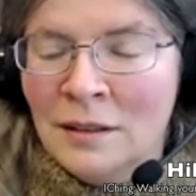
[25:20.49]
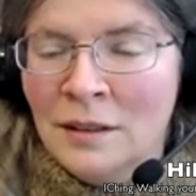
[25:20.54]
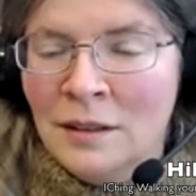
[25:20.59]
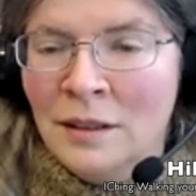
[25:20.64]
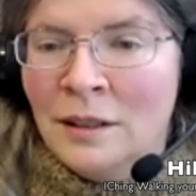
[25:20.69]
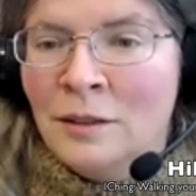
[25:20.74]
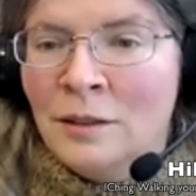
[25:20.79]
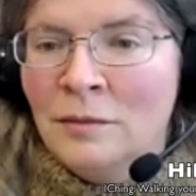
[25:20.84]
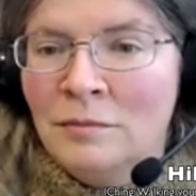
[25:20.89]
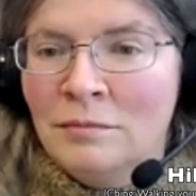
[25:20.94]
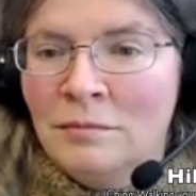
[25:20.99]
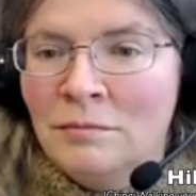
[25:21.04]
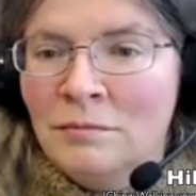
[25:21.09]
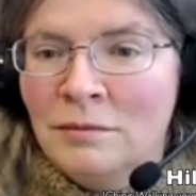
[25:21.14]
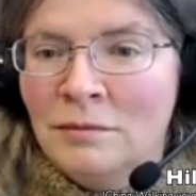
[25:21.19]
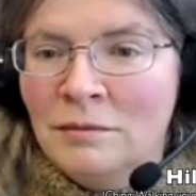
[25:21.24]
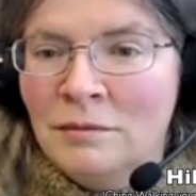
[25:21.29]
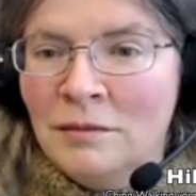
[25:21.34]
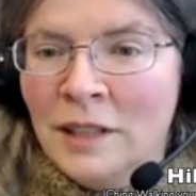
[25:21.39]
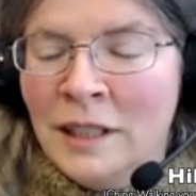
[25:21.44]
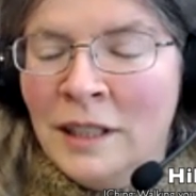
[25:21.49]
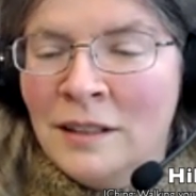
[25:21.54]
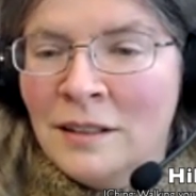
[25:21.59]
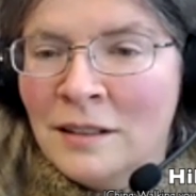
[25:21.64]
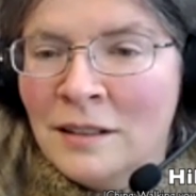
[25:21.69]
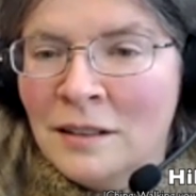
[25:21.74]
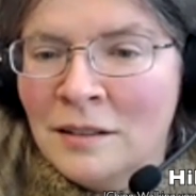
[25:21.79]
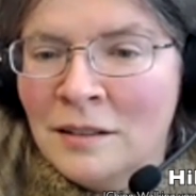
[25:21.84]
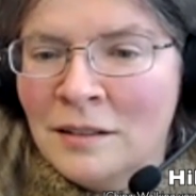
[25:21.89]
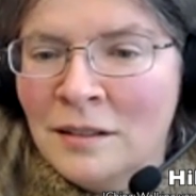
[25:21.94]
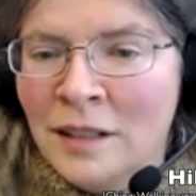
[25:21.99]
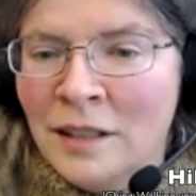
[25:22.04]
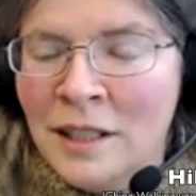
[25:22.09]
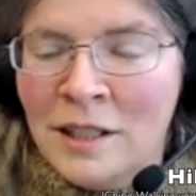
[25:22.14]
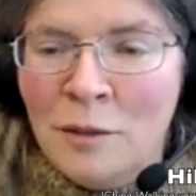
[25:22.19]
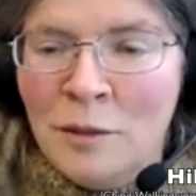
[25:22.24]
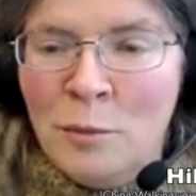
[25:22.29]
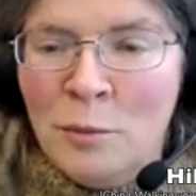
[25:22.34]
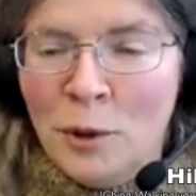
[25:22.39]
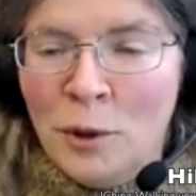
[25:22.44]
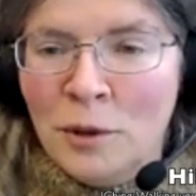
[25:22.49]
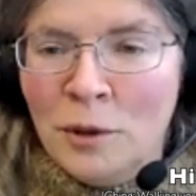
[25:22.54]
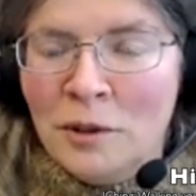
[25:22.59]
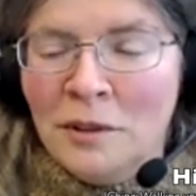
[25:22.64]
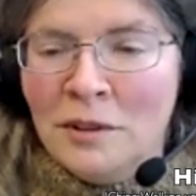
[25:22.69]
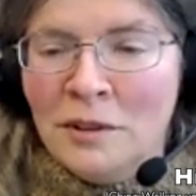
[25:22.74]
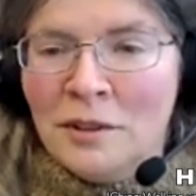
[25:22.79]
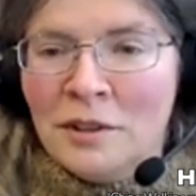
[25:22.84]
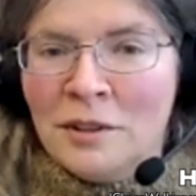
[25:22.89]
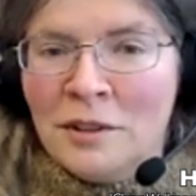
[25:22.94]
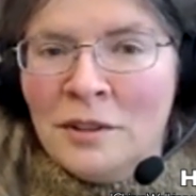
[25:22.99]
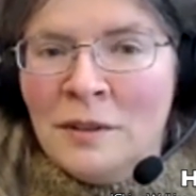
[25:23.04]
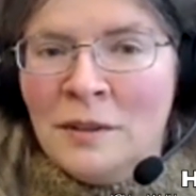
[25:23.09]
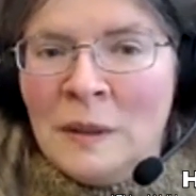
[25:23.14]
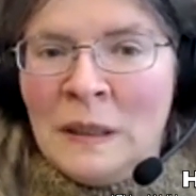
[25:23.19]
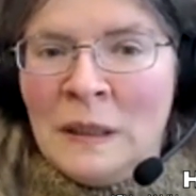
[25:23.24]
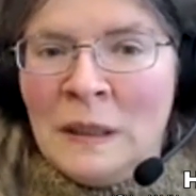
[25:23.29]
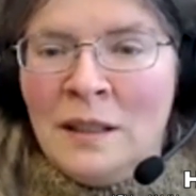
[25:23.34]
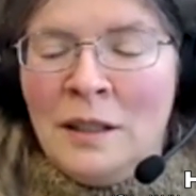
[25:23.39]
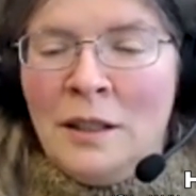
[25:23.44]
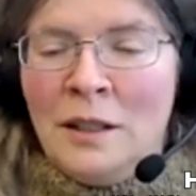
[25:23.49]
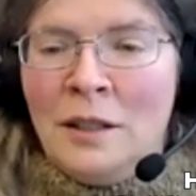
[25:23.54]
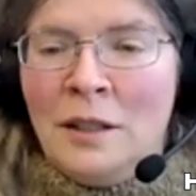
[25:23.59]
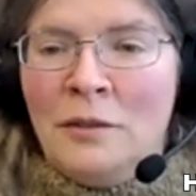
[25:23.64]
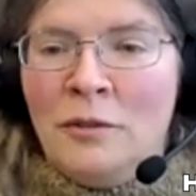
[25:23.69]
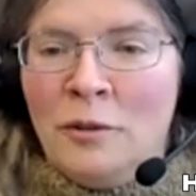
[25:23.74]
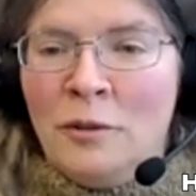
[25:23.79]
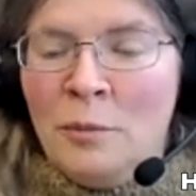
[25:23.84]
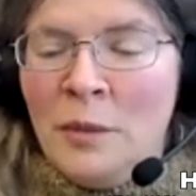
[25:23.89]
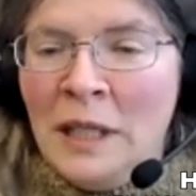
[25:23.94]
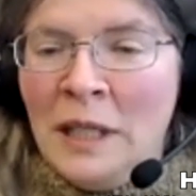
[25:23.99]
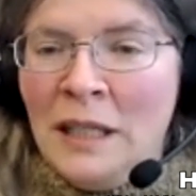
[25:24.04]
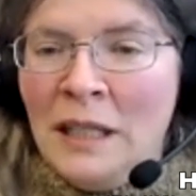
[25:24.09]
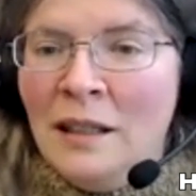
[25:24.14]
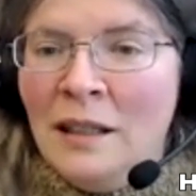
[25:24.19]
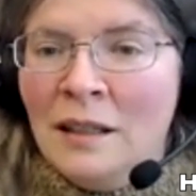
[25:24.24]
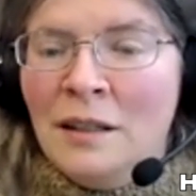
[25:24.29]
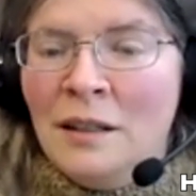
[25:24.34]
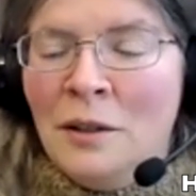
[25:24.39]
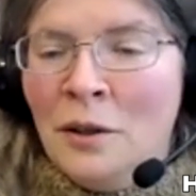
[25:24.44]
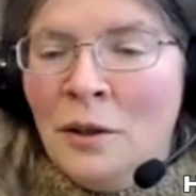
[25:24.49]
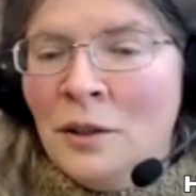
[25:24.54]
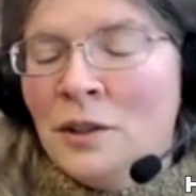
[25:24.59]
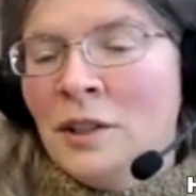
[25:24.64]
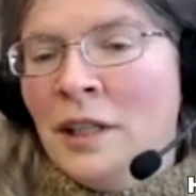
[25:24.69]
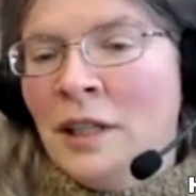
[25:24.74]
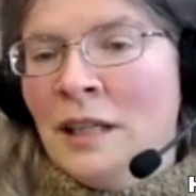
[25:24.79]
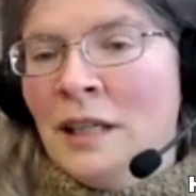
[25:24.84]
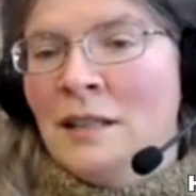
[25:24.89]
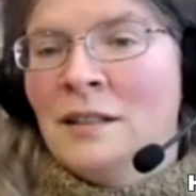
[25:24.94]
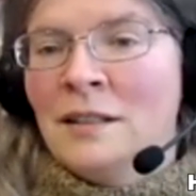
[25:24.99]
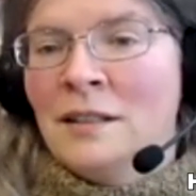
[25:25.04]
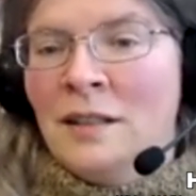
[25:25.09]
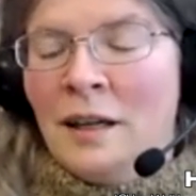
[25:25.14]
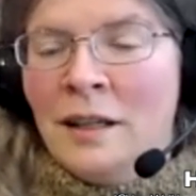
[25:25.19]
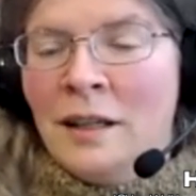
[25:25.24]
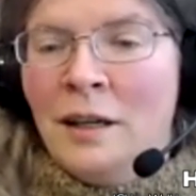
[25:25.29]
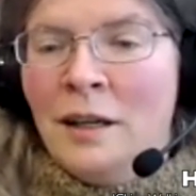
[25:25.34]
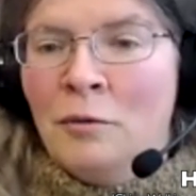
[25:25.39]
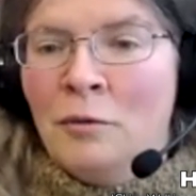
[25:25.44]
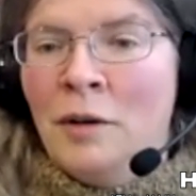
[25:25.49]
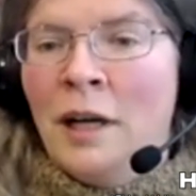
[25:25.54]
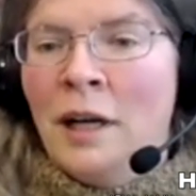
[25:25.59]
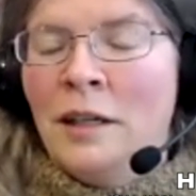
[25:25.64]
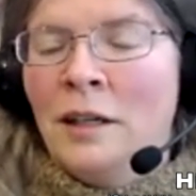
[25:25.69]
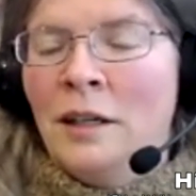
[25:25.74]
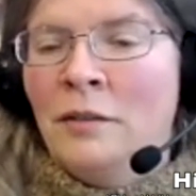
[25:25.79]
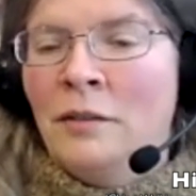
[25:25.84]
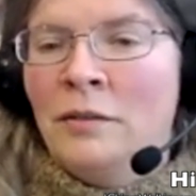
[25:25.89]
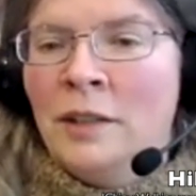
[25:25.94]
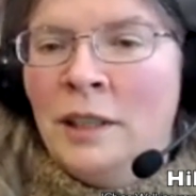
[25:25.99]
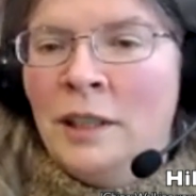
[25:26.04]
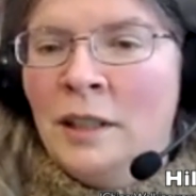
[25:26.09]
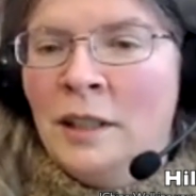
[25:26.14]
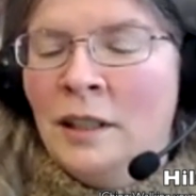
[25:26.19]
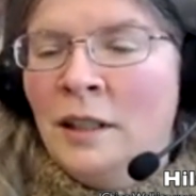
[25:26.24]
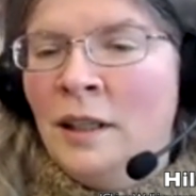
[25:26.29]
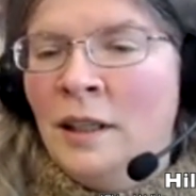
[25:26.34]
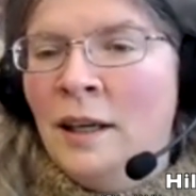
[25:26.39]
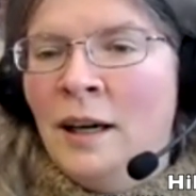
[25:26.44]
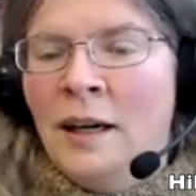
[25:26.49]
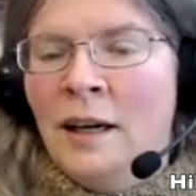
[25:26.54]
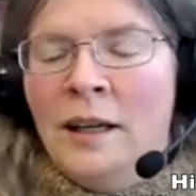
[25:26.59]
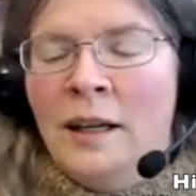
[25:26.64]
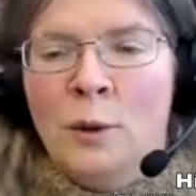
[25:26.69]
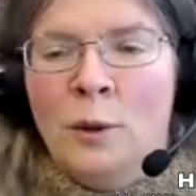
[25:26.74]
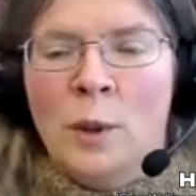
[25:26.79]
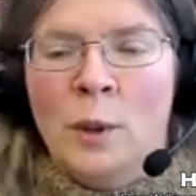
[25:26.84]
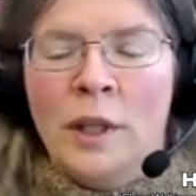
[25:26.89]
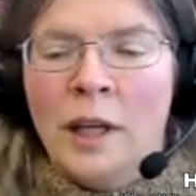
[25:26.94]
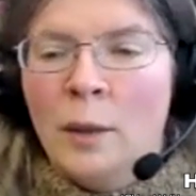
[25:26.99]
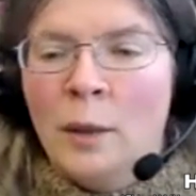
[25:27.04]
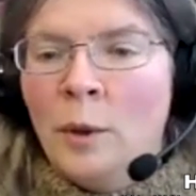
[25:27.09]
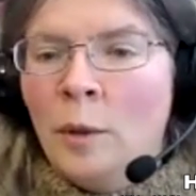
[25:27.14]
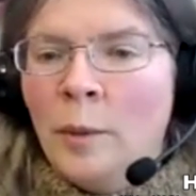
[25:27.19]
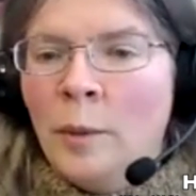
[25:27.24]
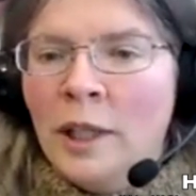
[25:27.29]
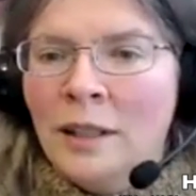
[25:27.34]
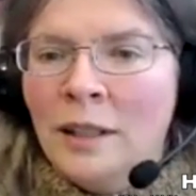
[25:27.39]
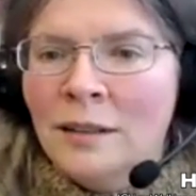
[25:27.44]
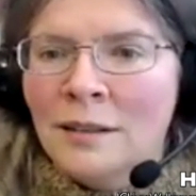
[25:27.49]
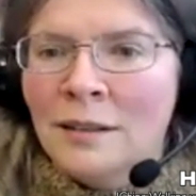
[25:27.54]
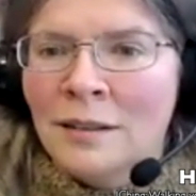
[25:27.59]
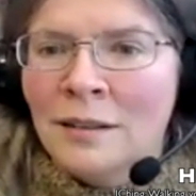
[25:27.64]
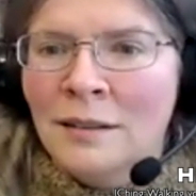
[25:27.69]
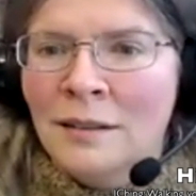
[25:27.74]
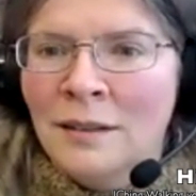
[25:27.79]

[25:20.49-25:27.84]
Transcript: you know it's it's important for me not to get stuck in a rut of thinking, yeah, I know what that one means.